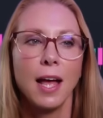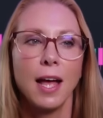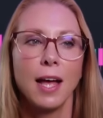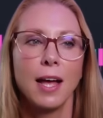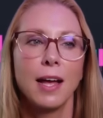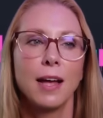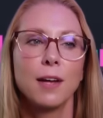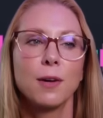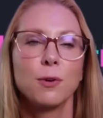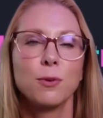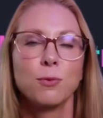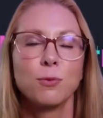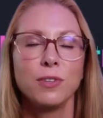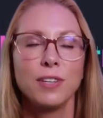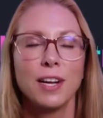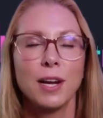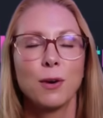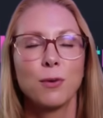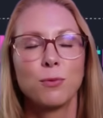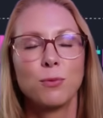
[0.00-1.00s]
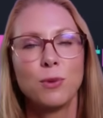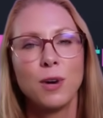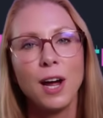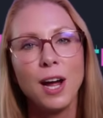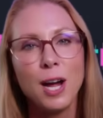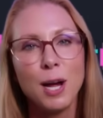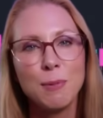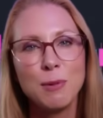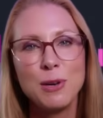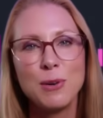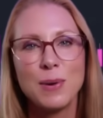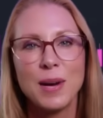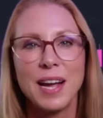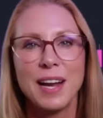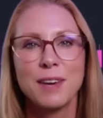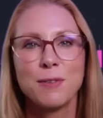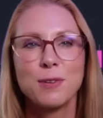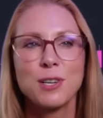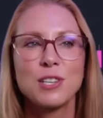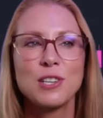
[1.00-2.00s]
Now, Rob, who
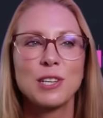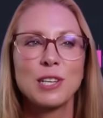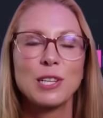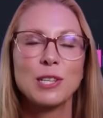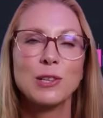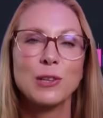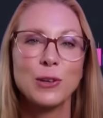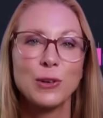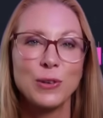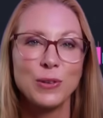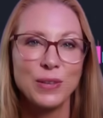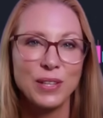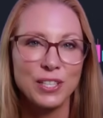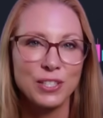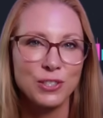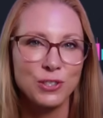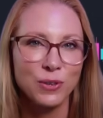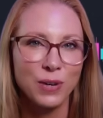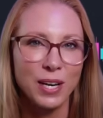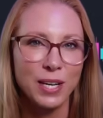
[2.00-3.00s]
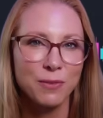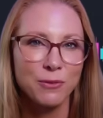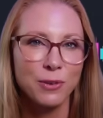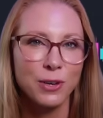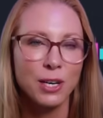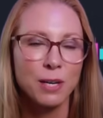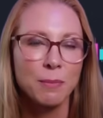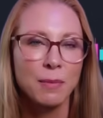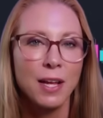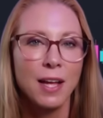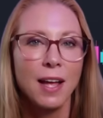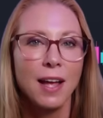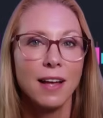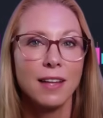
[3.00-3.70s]
I originally learned this trade from,